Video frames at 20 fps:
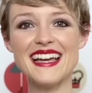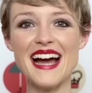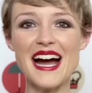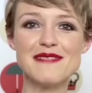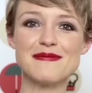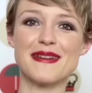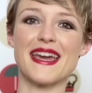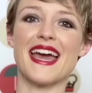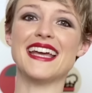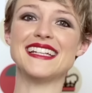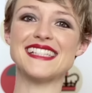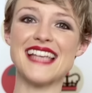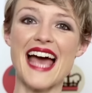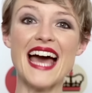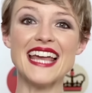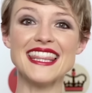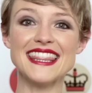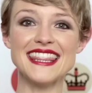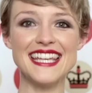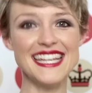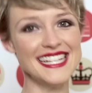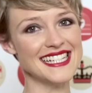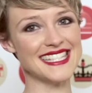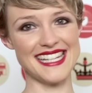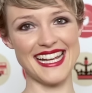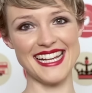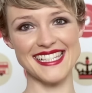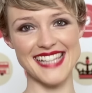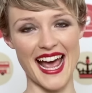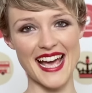I'm Kate and this
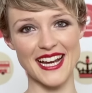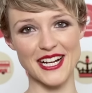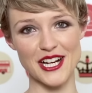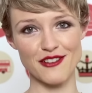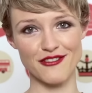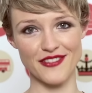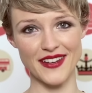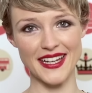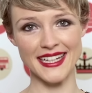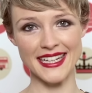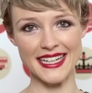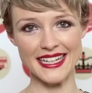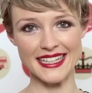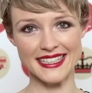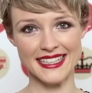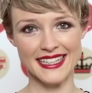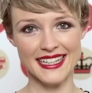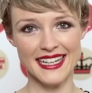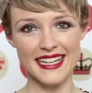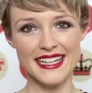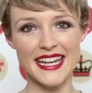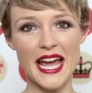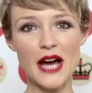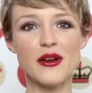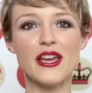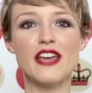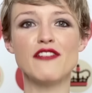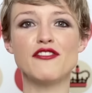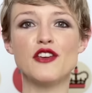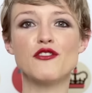is Anglophenia. Now,
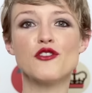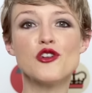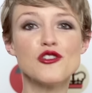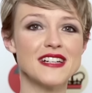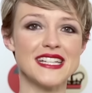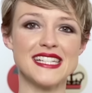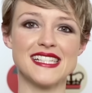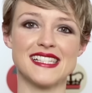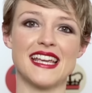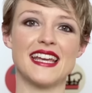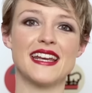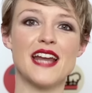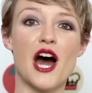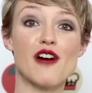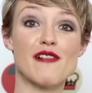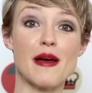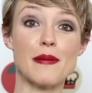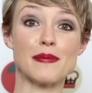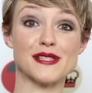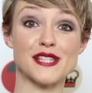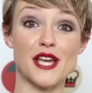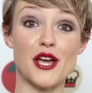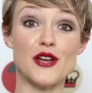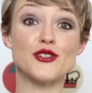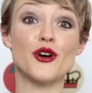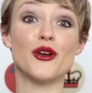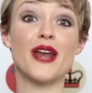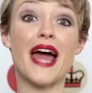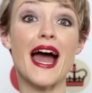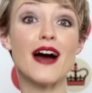if you've already seen our episode
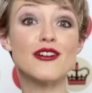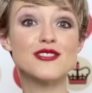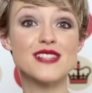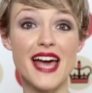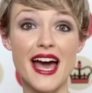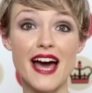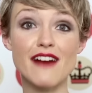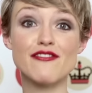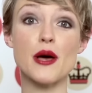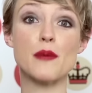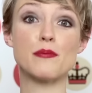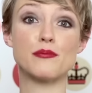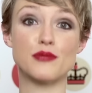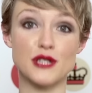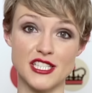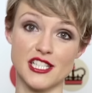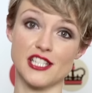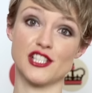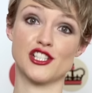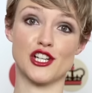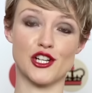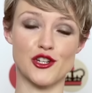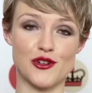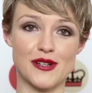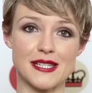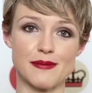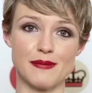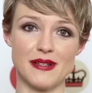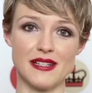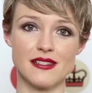on how to have a British
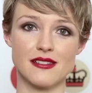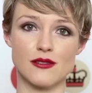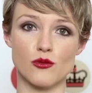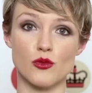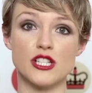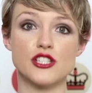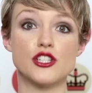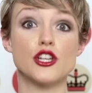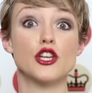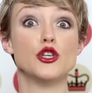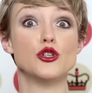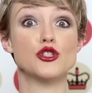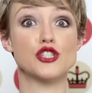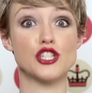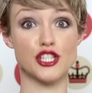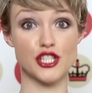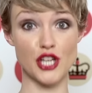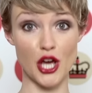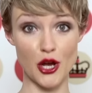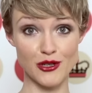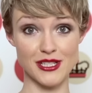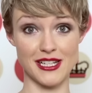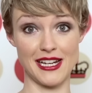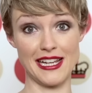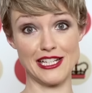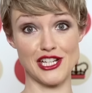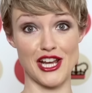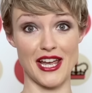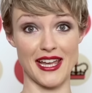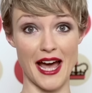Christmas, which you should totally
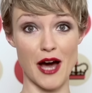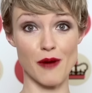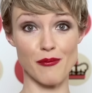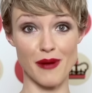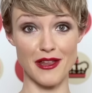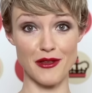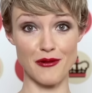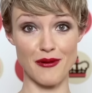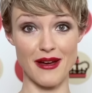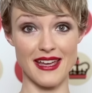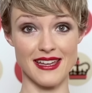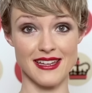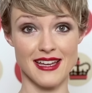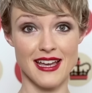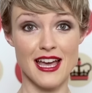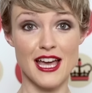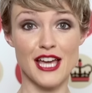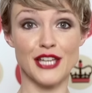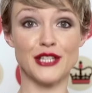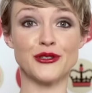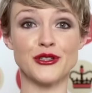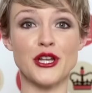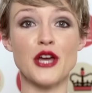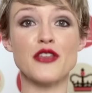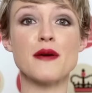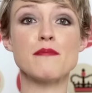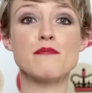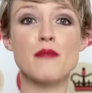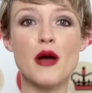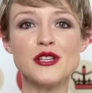check out by the way, you'll know
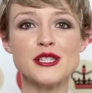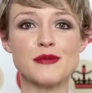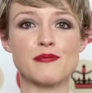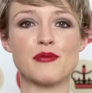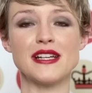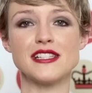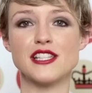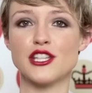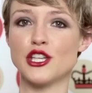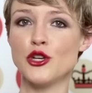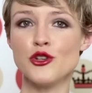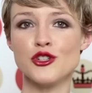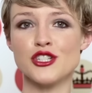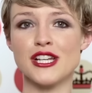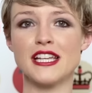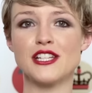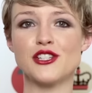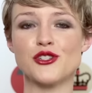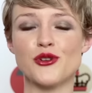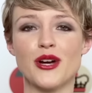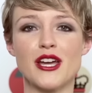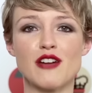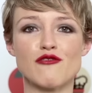that most Brits usually enjoy